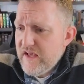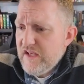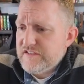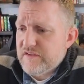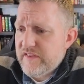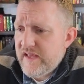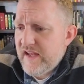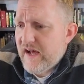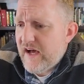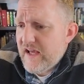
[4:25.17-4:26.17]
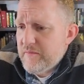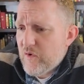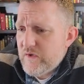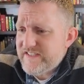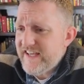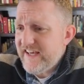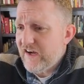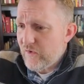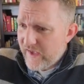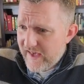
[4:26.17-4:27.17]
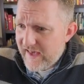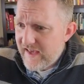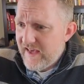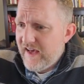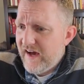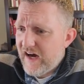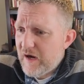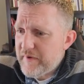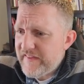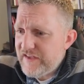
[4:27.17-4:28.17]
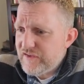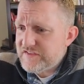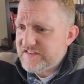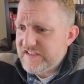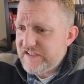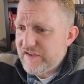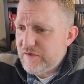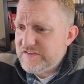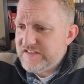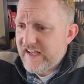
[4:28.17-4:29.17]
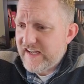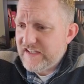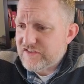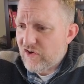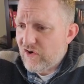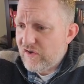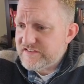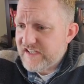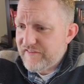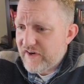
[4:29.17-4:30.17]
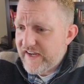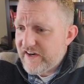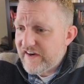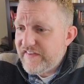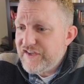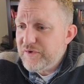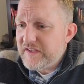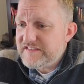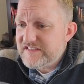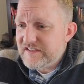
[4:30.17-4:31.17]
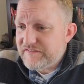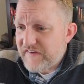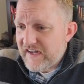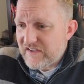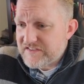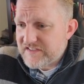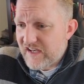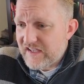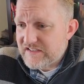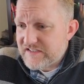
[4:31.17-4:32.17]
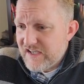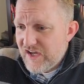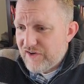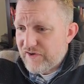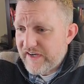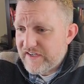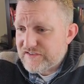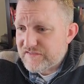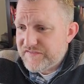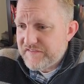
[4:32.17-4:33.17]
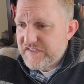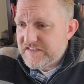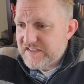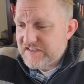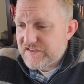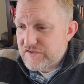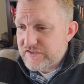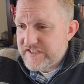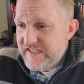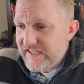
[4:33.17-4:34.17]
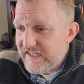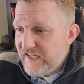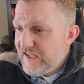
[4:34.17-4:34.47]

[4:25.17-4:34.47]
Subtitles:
So then I am going to hit OK, and then you'll see those settings are all saved right here, and then you can see the file size right here, so 5613.